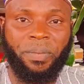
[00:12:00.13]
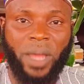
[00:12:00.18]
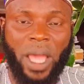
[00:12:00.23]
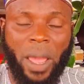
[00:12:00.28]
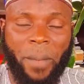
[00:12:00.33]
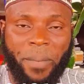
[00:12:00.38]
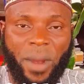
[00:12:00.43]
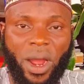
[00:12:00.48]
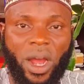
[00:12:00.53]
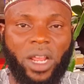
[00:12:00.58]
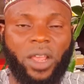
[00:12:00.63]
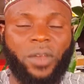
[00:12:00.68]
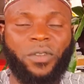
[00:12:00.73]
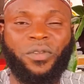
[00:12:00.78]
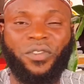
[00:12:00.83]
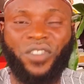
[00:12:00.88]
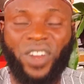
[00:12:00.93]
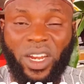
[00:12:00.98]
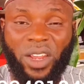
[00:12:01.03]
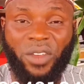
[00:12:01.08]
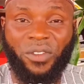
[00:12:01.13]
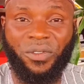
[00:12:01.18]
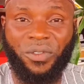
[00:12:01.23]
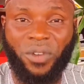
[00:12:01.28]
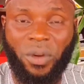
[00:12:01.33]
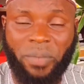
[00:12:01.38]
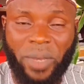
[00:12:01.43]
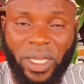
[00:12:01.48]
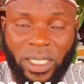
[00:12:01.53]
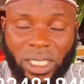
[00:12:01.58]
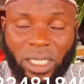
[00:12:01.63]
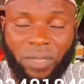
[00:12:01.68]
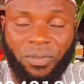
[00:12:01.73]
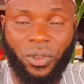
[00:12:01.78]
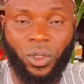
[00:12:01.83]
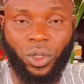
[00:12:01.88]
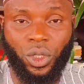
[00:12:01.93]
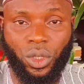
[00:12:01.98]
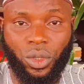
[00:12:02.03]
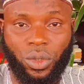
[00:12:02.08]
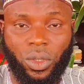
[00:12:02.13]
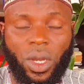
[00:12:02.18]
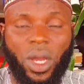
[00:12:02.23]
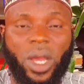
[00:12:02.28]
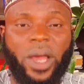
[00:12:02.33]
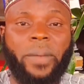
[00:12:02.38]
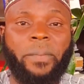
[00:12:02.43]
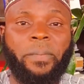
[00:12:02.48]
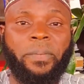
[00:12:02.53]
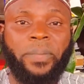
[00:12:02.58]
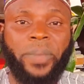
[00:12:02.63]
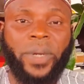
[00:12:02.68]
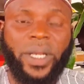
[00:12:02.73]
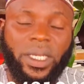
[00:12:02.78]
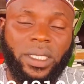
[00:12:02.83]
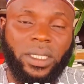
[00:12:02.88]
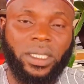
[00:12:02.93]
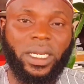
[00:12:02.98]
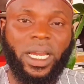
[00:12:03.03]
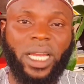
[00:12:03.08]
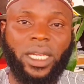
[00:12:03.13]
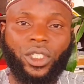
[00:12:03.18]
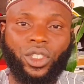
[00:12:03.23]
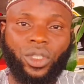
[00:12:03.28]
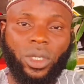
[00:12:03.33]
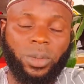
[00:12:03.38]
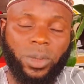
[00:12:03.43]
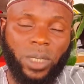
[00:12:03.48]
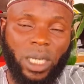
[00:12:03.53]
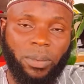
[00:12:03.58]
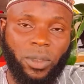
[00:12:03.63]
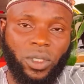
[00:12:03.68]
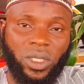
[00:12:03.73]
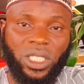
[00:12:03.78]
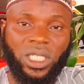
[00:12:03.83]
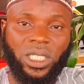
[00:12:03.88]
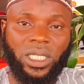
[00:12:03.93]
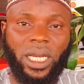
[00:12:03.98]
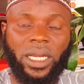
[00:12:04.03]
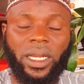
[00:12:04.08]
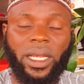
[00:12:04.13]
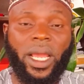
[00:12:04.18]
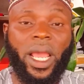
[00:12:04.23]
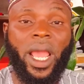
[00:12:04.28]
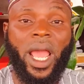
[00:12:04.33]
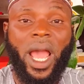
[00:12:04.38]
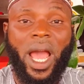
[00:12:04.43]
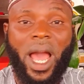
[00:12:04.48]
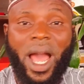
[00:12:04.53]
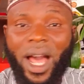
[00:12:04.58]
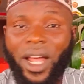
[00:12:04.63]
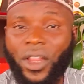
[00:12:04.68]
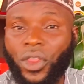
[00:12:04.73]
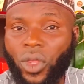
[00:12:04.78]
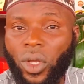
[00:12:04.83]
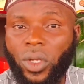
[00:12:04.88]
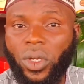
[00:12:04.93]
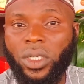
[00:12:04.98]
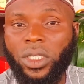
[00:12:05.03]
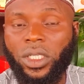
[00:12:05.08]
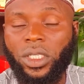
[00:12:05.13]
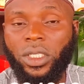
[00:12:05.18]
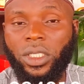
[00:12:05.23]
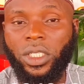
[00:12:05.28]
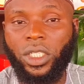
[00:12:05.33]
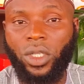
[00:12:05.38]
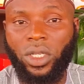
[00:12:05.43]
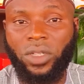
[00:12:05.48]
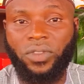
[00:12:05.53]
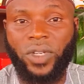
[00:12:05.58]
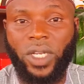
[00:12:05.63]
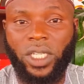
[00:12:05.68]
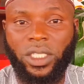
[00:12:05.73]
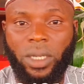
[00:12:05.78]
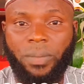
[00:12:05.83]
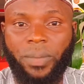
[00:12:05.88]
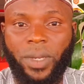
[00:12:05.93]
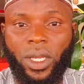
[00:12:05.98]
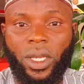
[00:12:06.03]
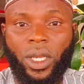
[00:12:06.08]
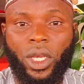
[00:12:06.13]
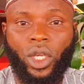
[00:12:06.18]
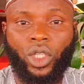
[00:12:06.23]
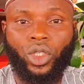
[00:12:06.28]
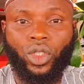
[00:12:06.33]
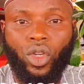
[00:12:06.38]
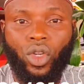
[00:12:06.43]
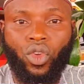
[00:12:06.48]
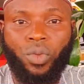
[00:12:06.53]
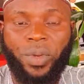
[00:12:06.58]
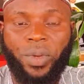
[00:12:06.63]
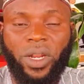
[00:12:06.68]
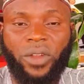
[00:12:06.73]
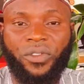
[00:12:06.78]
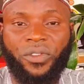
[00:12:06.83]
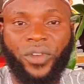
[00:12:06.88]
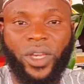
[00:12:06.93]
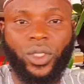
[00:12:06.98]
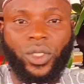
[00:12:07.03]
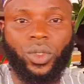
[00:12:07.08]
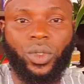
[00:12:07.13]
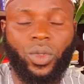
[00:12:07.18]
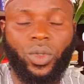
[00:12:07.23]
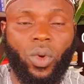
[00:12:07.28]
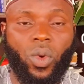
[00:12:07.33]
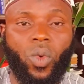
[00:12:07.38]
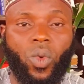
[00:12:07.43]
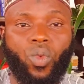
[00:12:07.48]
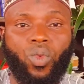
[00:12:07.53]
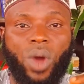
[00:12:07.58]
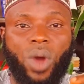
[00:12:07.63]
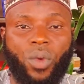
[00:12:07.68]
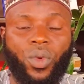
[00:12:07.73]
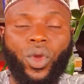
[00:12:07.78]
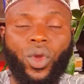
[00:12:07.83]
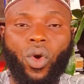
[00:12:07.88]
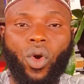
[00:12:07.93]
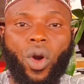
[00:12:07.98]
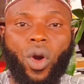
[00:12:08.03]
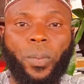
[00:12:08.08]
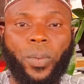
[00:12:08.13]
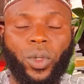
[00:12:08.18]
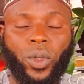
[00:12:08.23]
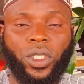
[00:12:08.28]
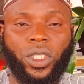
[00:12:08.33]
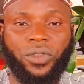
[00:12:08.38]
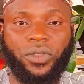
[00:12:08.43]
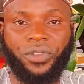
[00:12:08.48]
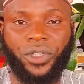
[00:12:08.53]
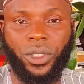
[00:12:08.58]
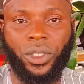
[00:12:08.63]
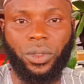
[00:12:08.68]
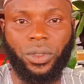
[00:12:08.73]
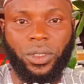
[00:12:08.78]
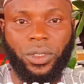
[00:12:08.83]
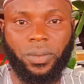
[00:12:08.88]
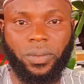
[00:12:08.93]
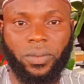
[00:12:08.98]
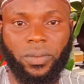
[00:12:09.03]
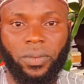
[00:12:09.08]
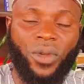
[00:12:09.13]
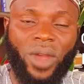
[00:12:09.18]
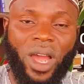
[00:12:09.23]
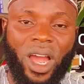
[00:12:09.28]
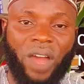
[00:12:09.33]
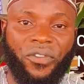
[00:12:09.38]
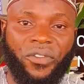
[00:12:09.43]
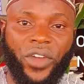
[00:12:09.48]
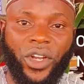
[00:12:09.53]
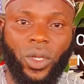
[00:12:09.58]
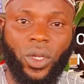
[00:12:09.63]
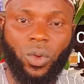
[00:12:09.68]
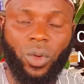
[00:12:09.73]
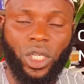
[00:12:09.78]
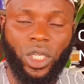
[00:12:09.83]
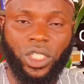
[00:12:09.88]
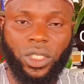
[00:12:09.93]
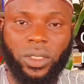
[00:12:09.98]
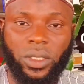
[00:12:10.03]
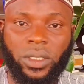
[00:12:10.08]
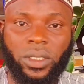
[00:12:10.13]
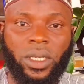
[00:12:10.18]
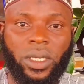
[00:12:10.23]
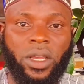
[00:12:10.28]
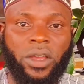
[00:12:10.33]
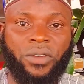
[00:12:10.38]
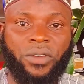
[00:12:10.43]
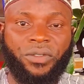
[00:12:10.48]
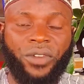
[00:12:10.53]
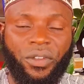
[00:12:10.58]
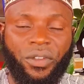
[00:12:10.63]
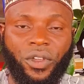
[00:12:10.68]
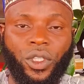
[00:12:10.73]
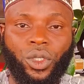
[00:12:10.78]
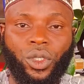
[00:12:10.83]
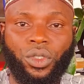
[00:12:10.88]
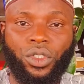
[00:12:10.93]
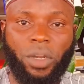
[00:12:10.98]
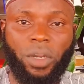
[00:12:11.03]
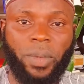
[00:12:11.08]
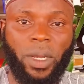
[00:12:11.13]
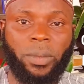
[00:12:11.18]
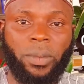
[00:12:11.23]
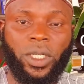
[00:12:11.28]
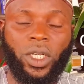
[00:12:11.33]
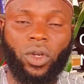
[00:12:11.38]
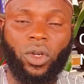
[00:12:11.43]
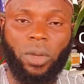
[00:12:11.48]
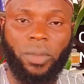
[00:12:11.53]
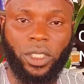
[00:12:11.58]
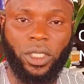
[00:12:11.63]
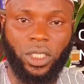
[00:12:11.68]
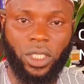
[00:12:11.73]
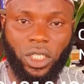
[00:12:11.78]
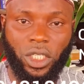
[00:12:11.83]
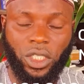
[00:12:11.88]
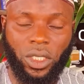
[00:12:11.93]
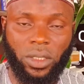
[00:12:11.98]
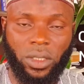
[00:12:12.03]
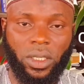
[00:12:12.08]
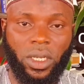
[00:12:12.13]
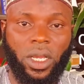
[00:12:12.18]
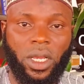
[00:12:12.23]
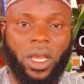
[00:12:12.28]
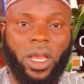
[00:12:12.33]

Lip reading: empowering, very informative to you, please kindly subscribe to this channel and turn on the notification bell so you'll be the first to know when we upload new videos. If you have any questions, feel free to drop them in the comment section.